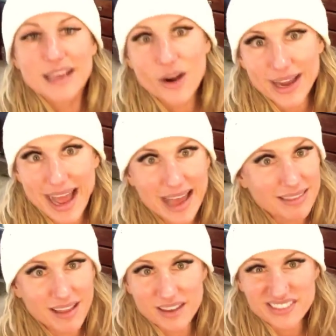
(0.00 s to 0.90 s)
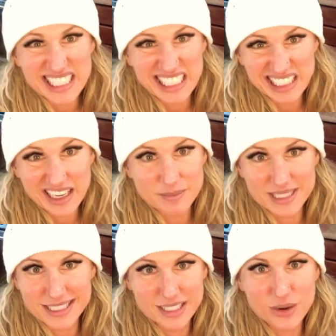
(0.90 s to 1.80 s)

okay, I love to eat MCT